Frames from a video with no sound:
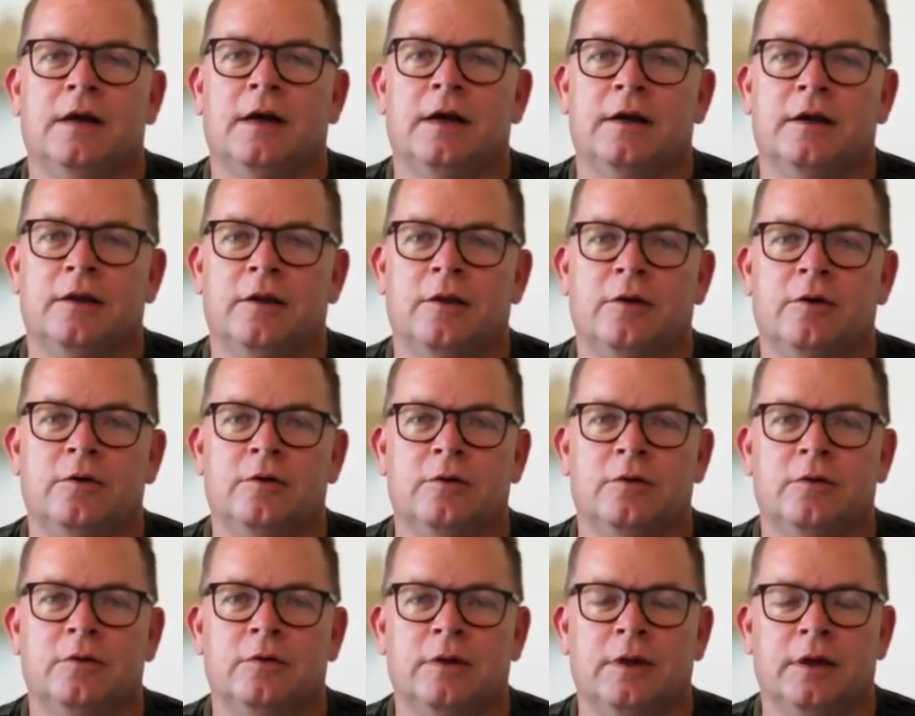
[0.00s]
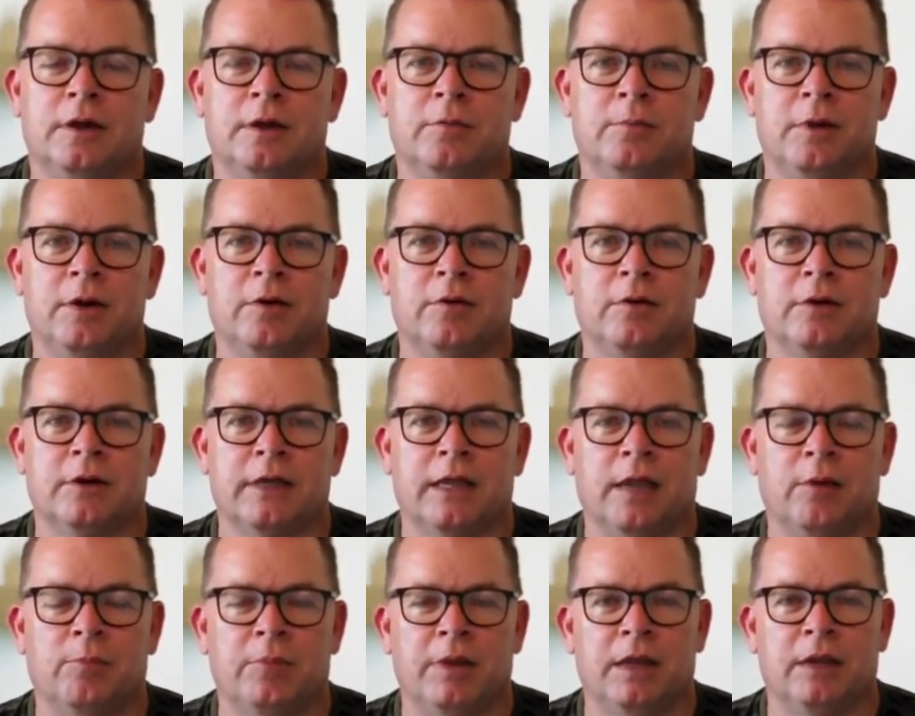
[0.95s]
on a local mayoral
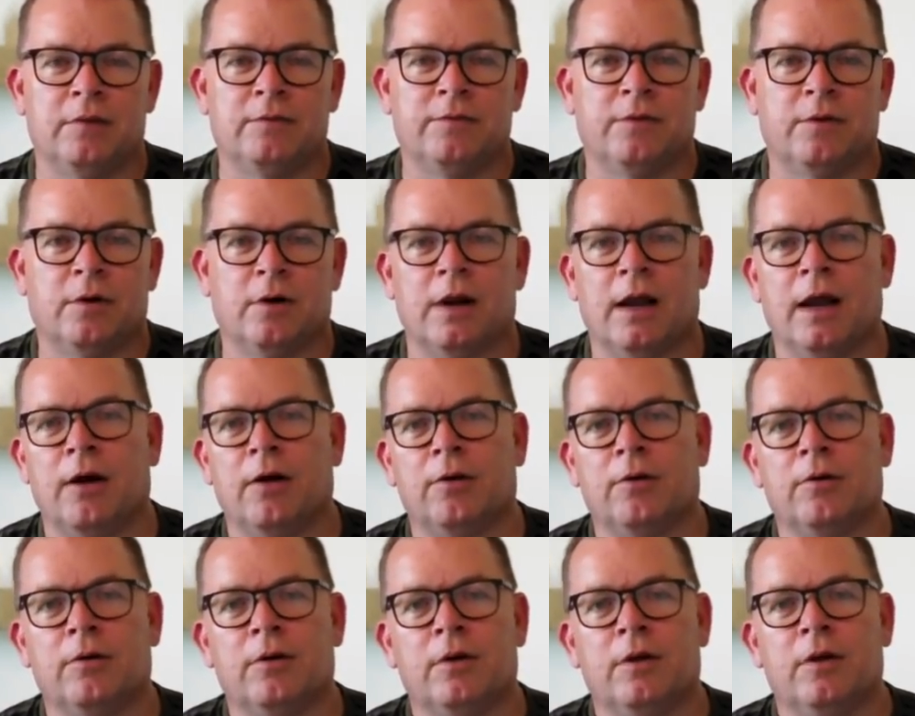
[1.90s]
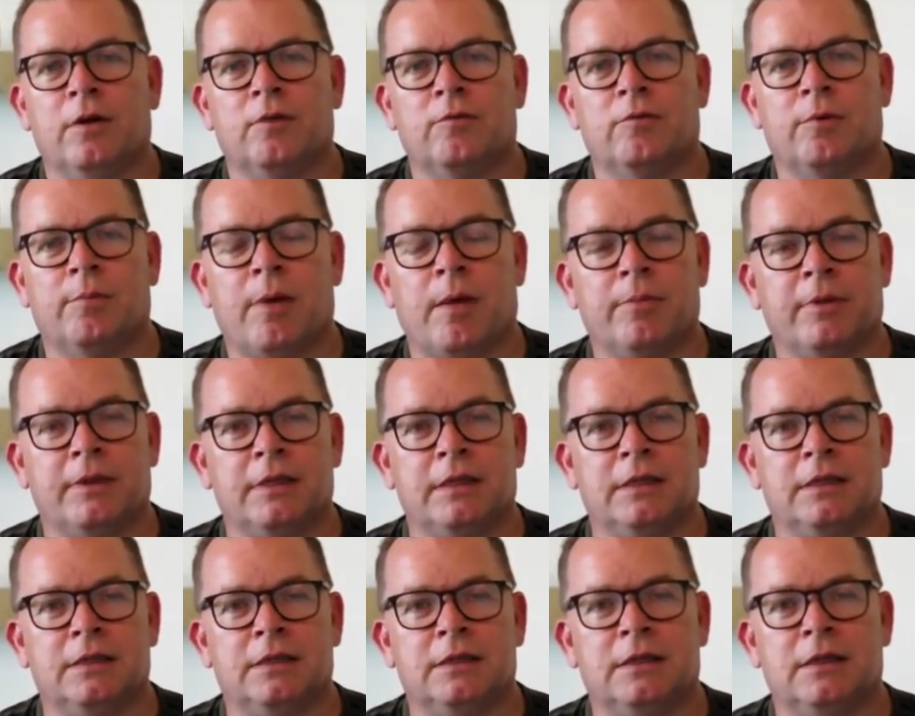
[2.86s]
campaign for our
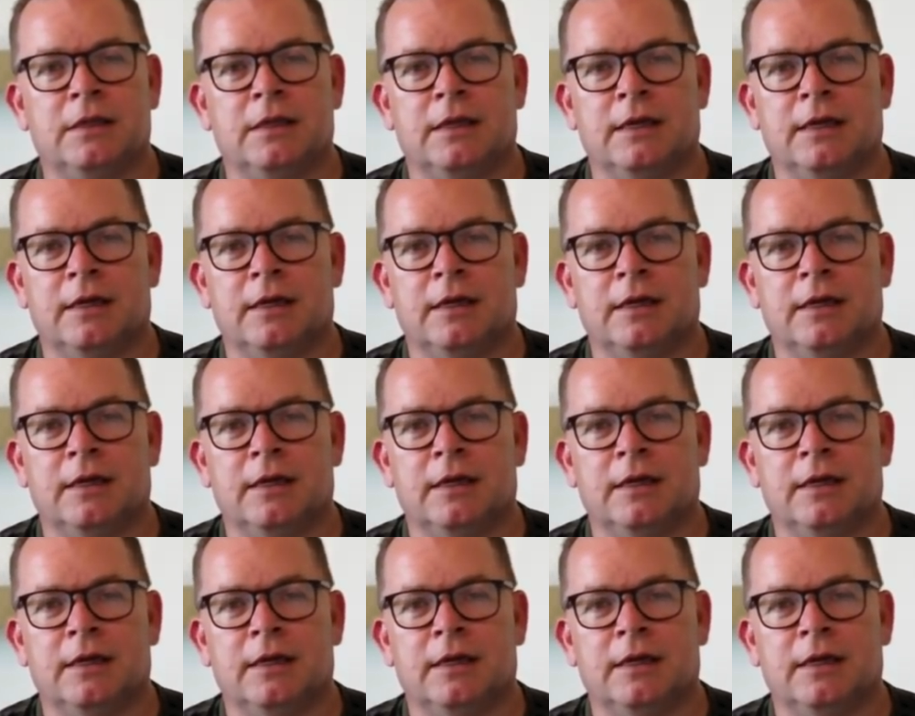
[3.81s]
Republican